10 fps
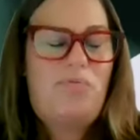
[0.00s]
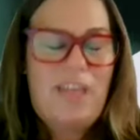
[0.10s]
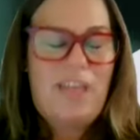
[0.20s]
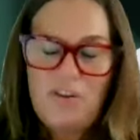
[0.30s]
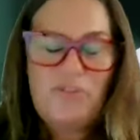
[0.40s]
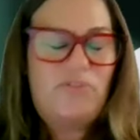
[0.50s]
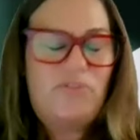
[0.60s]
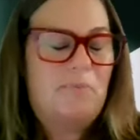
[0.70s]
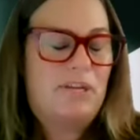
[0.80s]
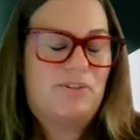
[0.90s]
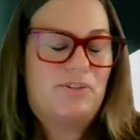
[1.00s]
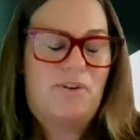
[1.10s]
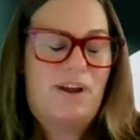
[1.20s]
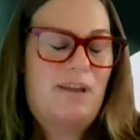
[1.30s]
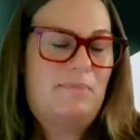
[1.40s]
Thank you so much,
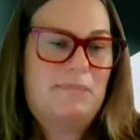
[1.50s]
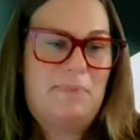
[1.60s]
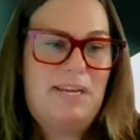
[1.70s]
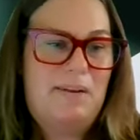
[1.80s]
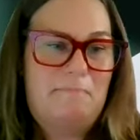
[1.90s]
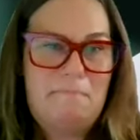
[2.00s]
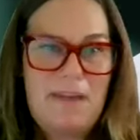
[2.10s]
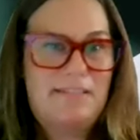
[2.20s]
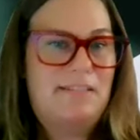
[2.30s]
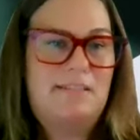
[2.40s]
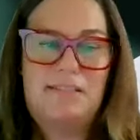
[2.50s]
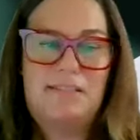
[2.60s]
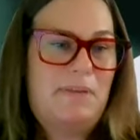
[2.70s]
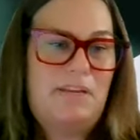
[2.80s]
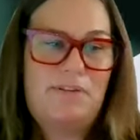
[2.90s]
Graeme. It's been amazing to
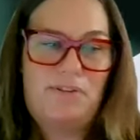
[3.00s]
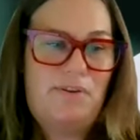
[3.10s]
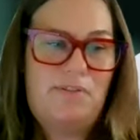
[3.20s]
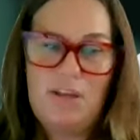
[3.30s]
speak to you.